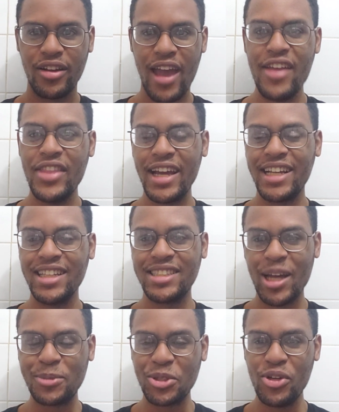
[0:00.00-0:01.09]
And then in this
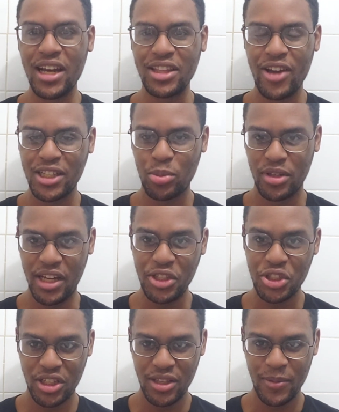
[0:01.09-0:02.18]
episode, we got the
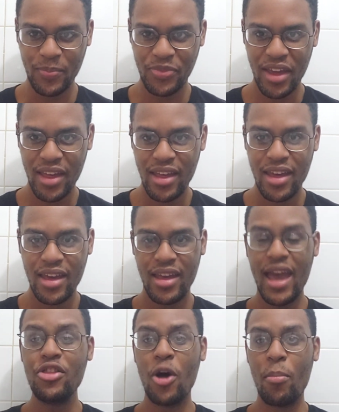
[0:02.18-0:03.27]
explanation.
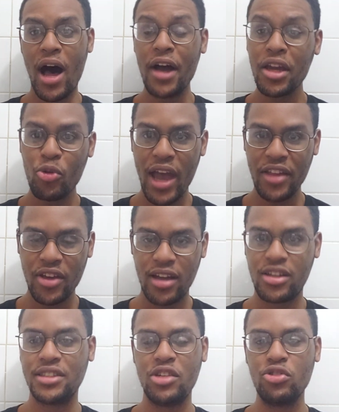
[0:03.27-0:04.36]
In the manga, we had that
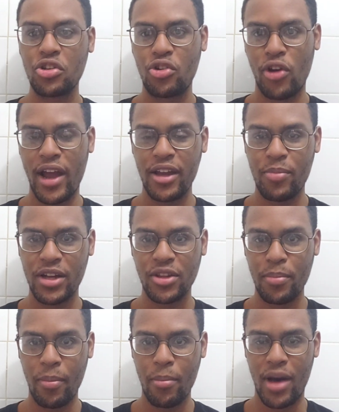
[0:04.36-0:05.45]
because he was crying about
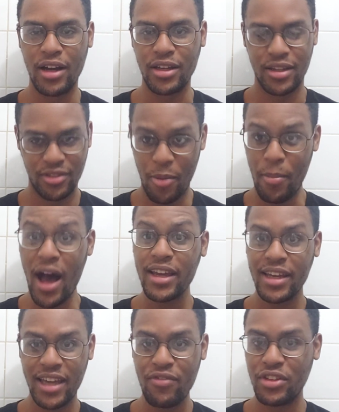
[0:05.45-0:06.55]
the manga. The
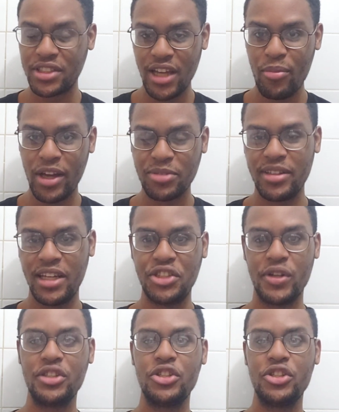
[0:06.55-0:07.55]
manga gave the same explanation.